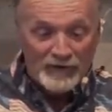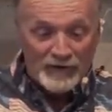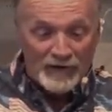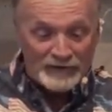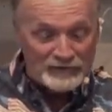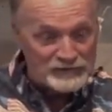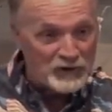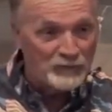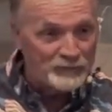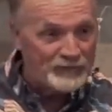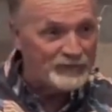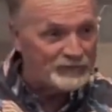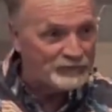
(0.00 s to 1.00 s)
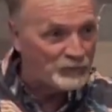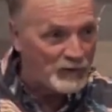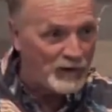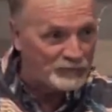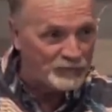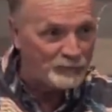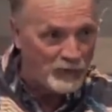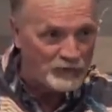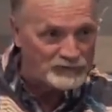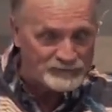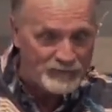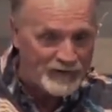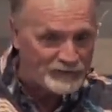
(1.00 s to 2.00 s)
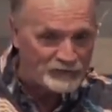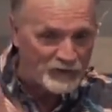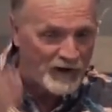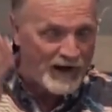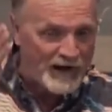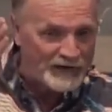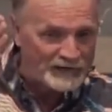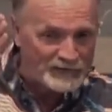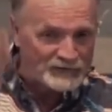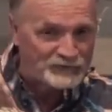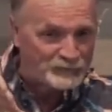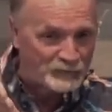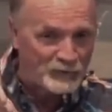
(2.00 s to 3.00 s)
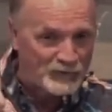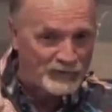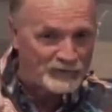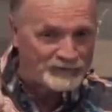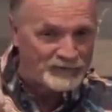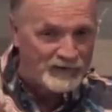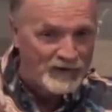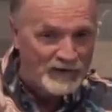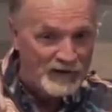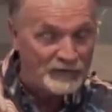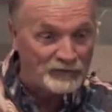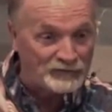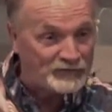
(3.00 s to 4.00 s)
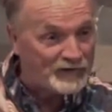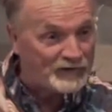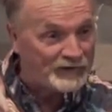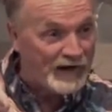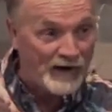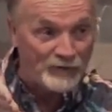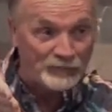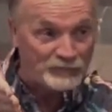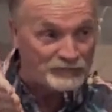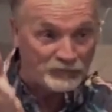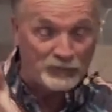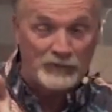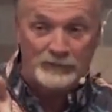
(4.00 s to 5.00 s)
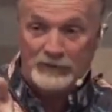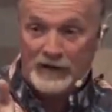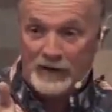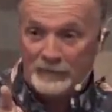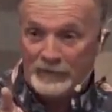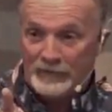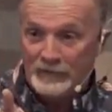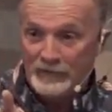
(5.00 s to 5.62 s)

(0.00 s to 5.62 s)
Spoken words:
and he showed me this when I was a parts manager, I had a customer on the other side of the counter screaming at me.